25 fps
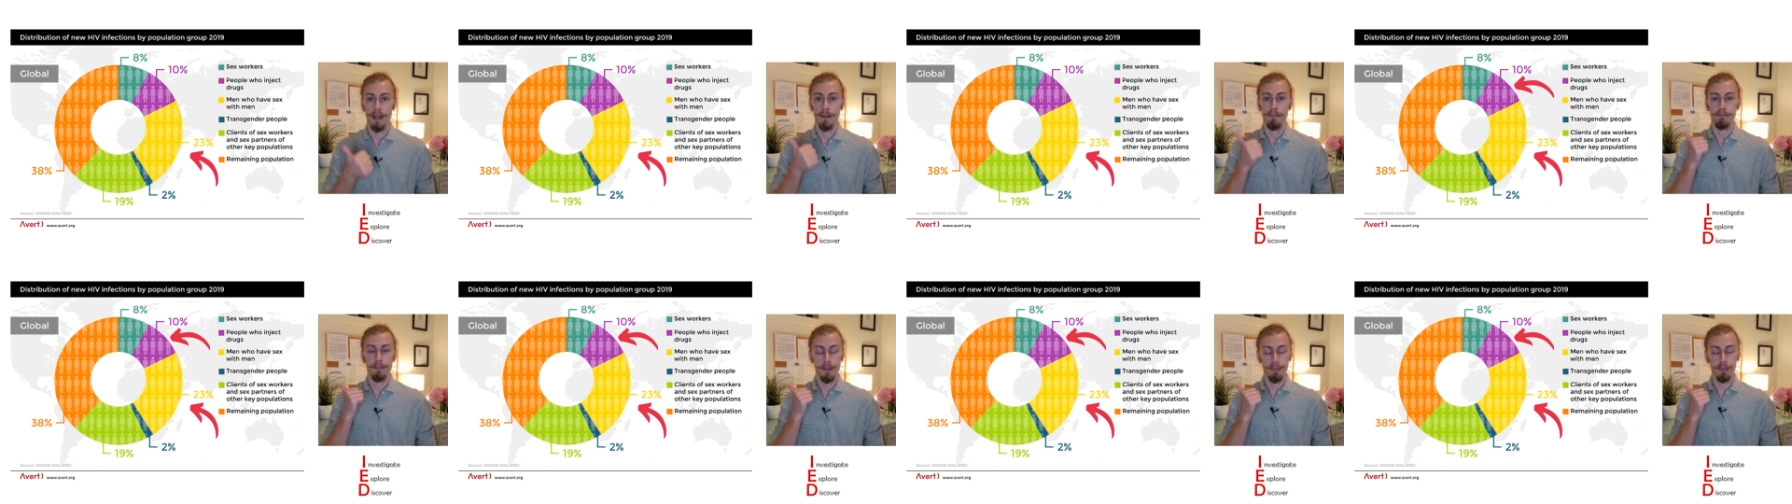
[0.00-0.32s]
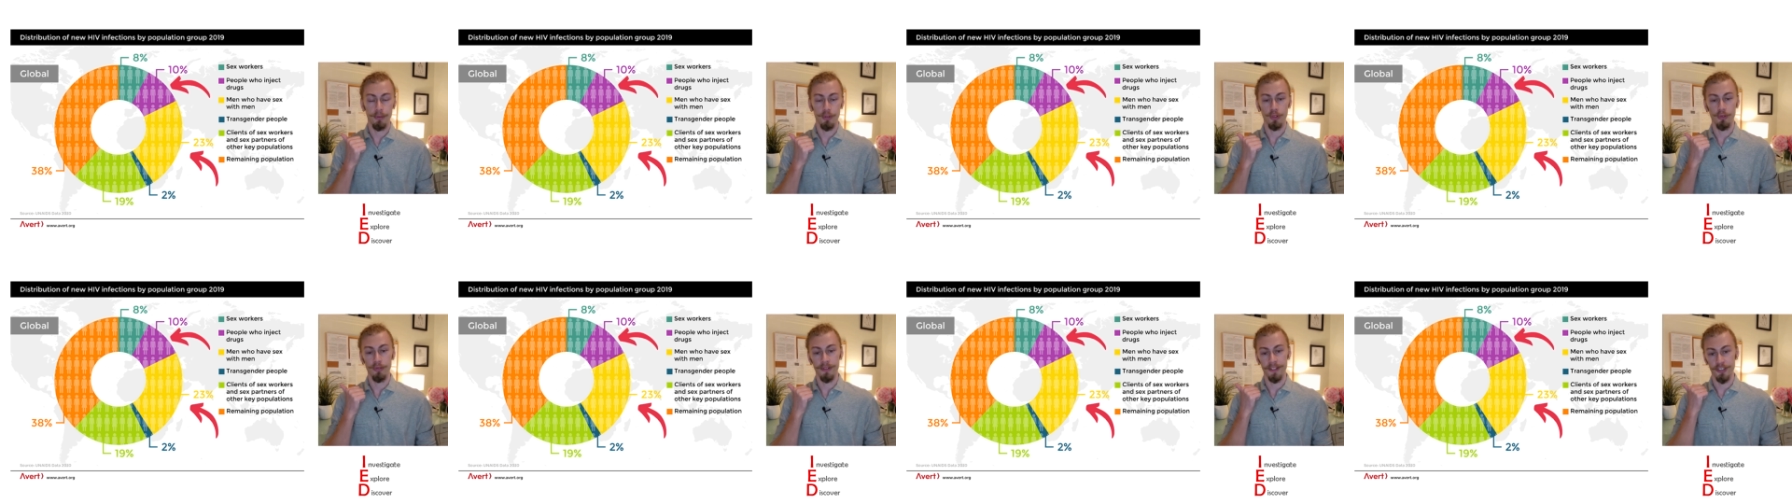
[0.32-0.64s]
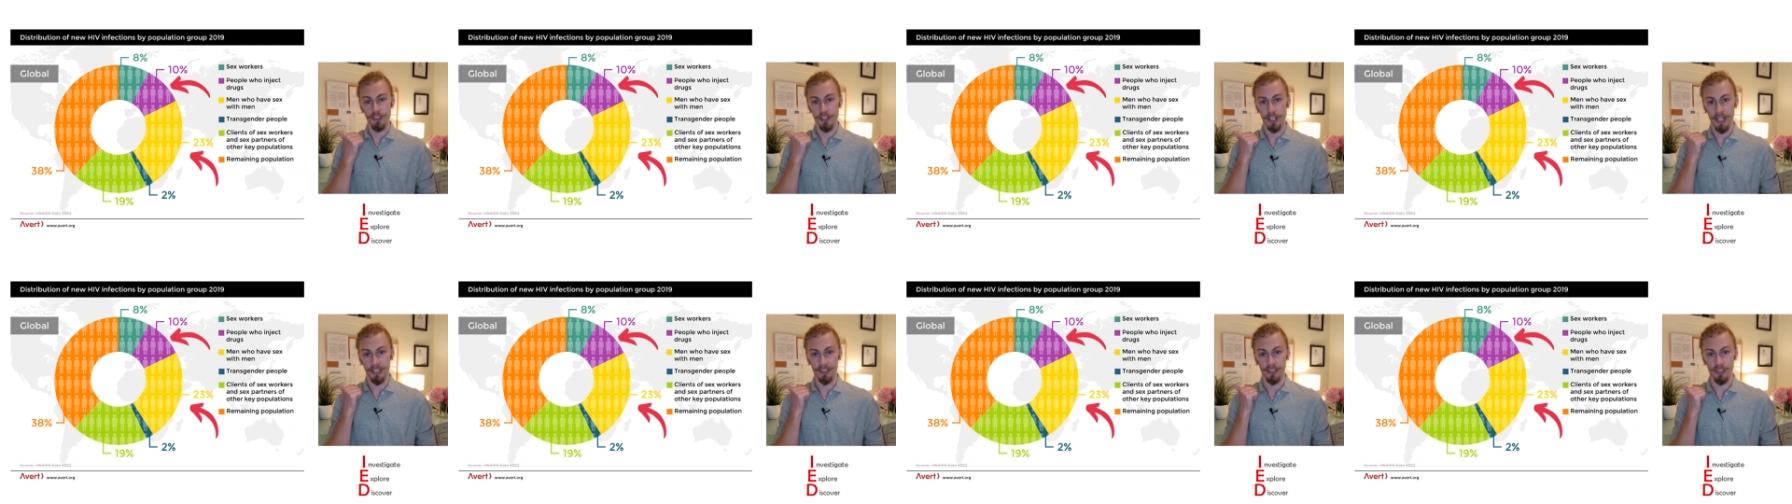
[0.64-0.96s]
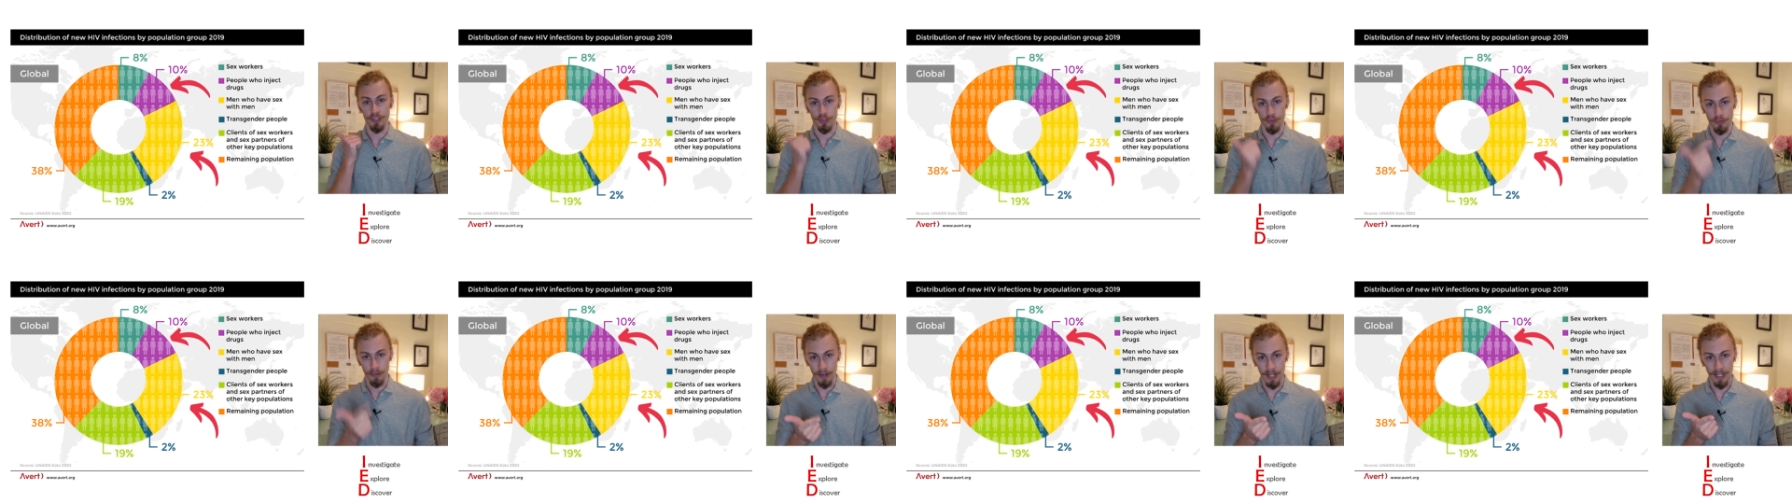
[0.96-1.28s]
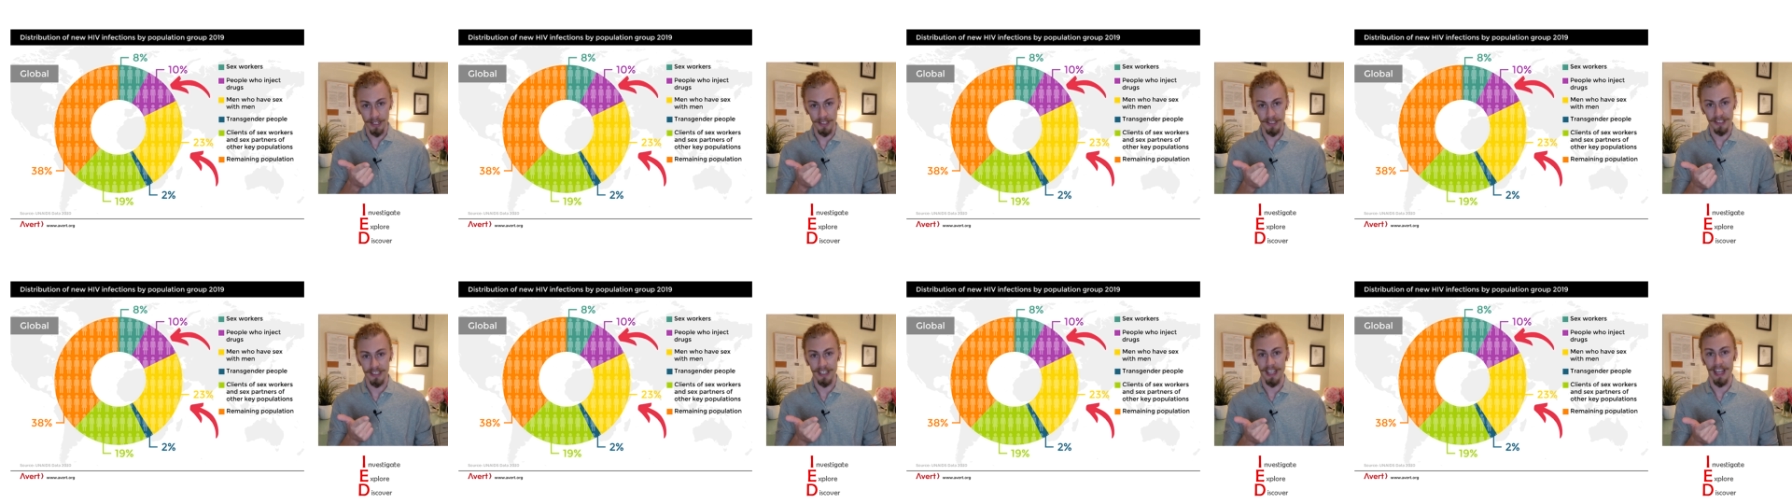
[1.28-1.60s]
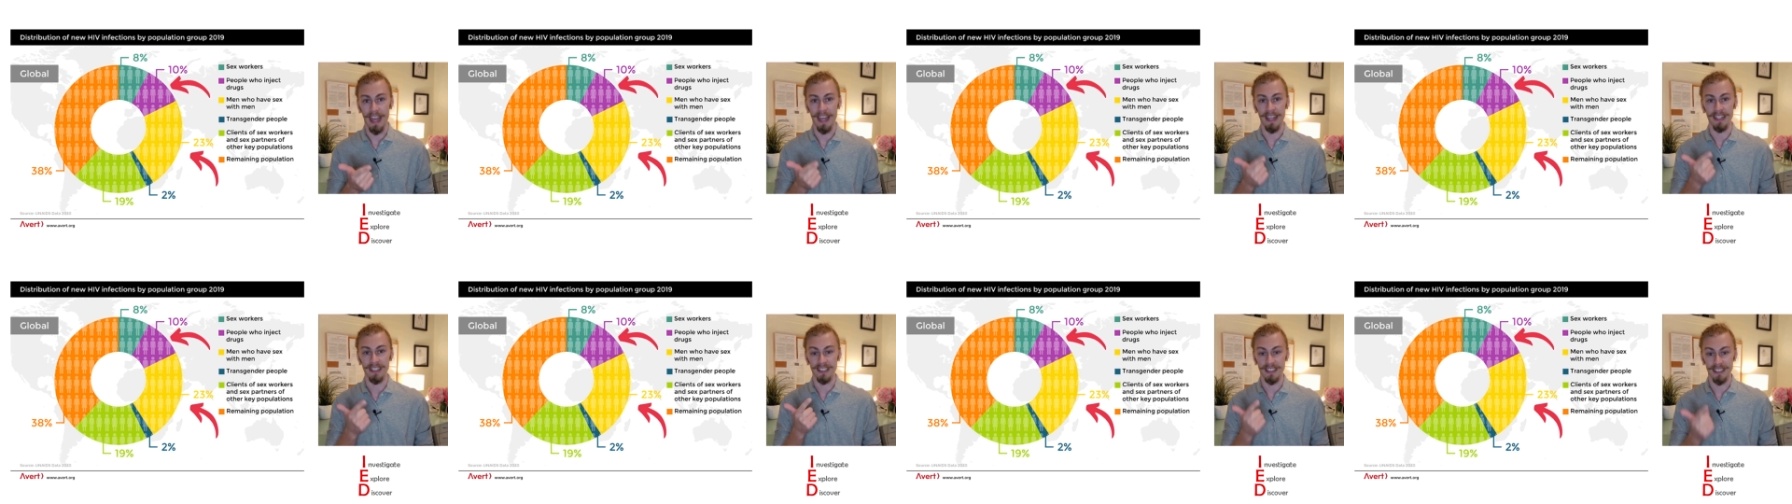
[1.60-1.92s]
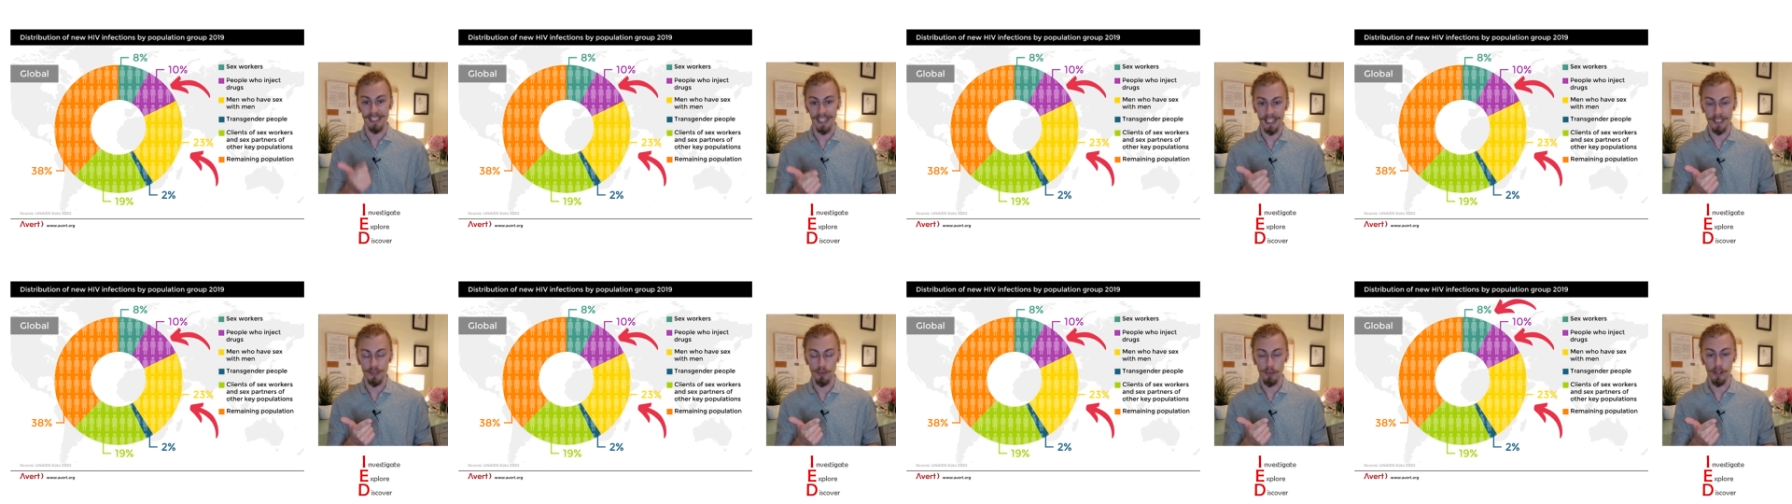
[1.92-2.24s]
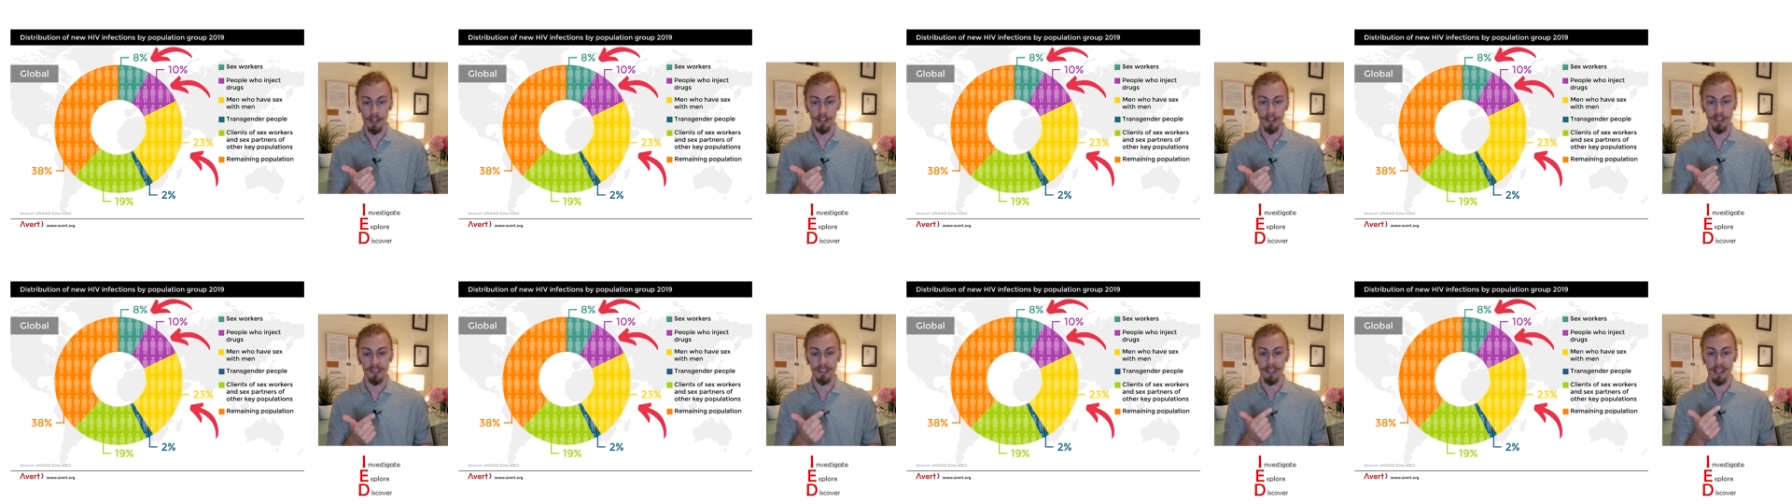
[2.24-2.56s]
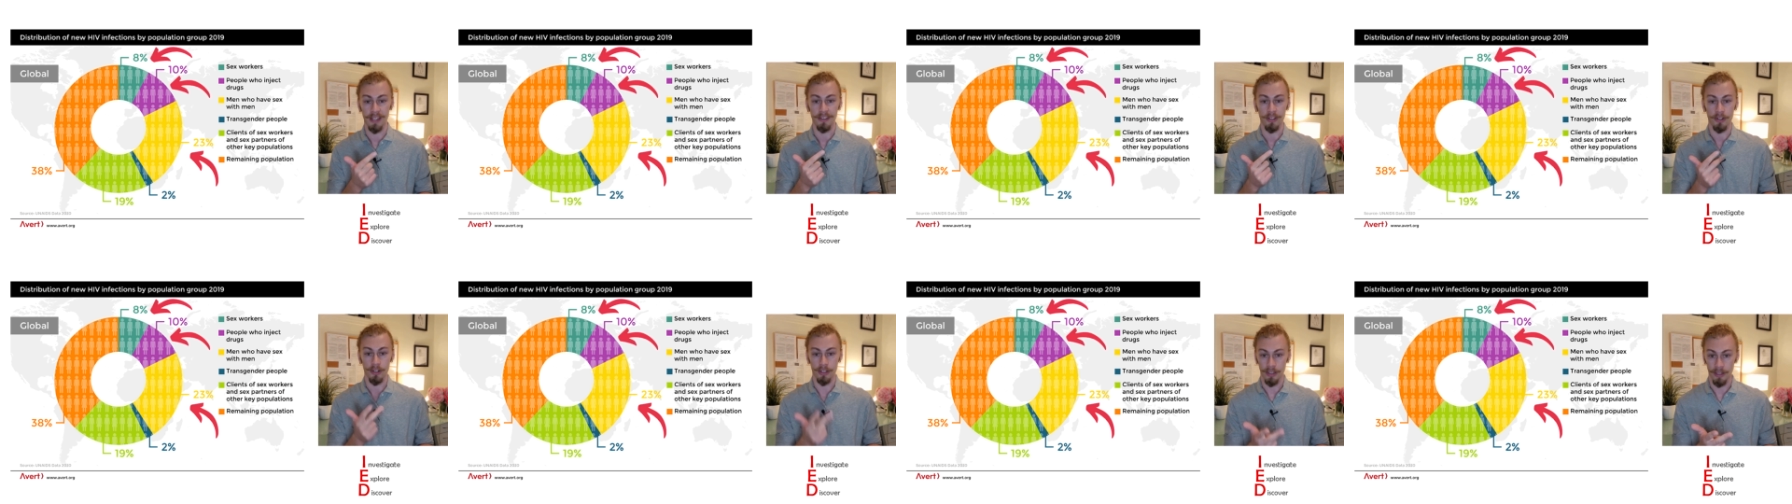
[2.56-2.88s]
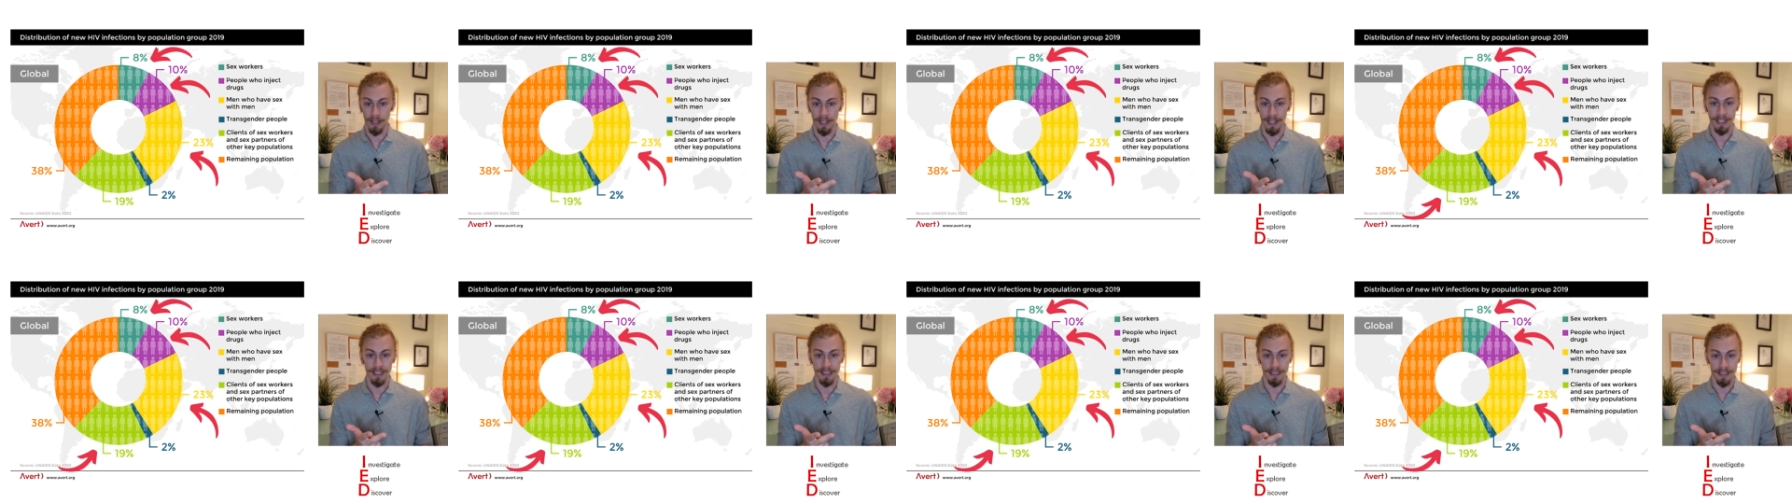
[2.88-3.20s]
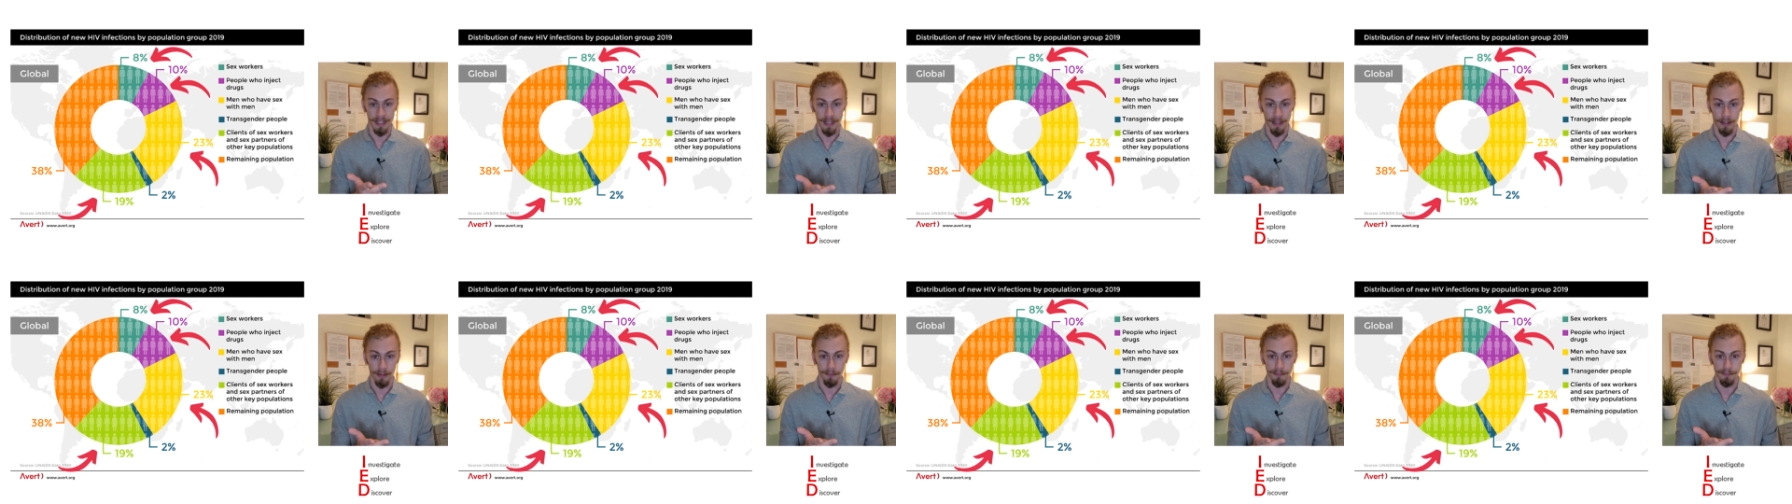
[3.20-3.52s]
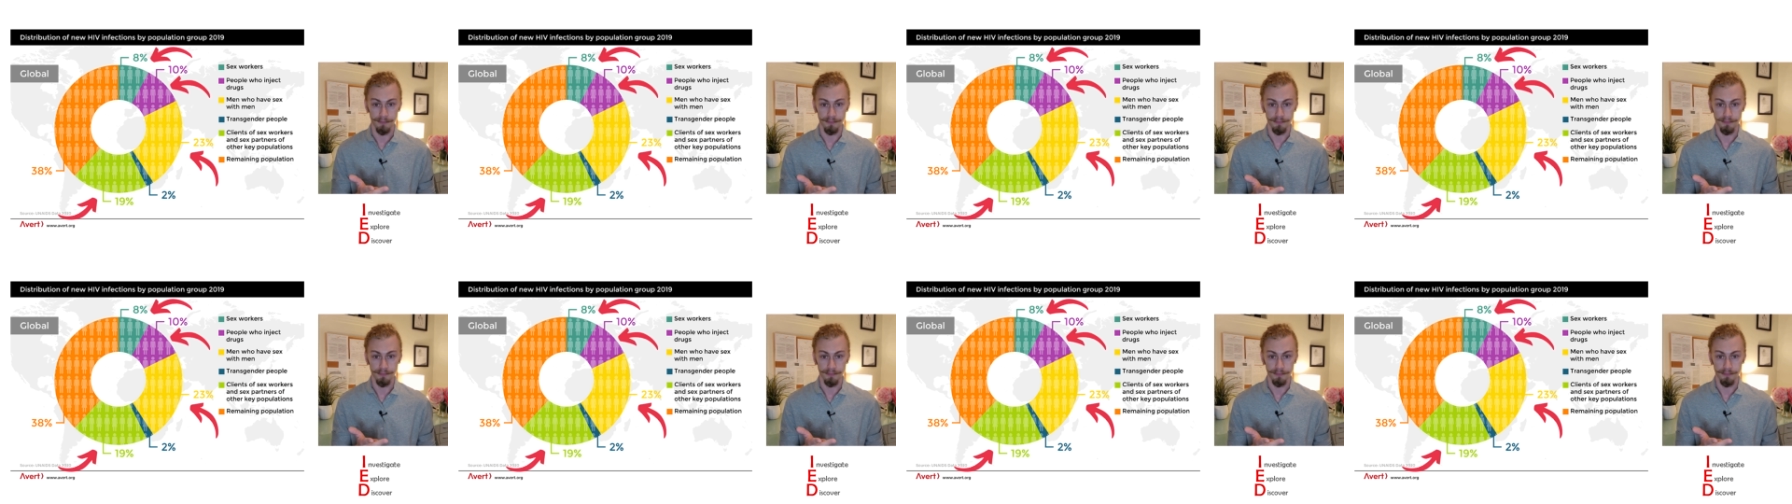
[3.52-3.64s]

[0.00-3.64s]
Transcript: people who inject drugs, and sex workers and their clientele.